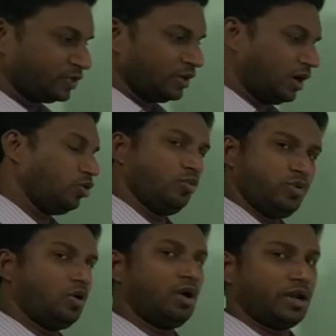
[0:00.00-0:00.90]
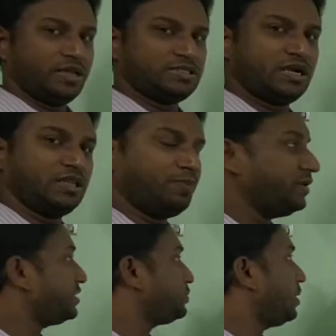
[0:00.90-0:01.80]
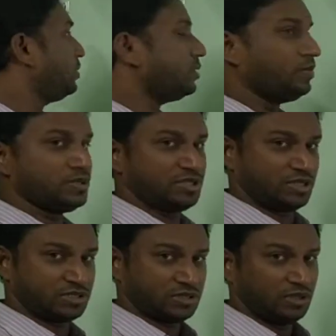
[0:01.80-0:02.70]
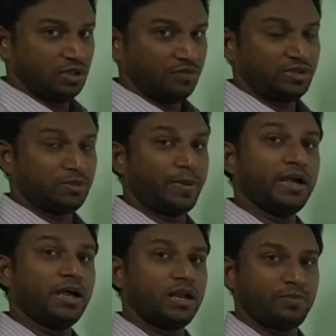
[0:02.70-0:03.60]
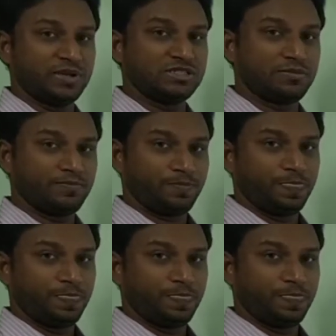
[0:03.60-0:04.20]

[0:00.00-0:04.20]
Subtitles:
I hope you all understand the previous problem number 6 with pentagonal prism,